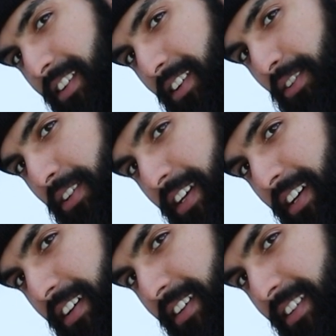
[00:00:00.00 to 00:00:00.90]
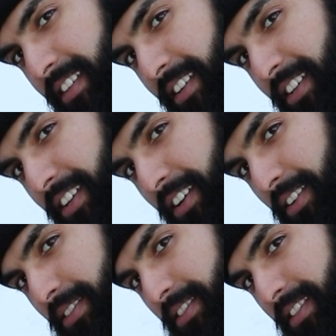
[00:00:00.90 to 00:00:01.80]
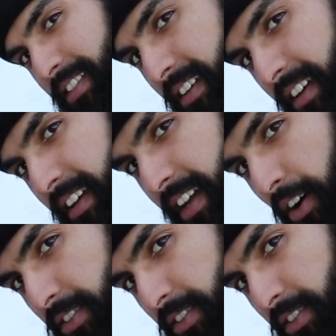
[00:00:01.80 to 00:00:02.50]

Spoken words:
Oh yeah, there you go. And now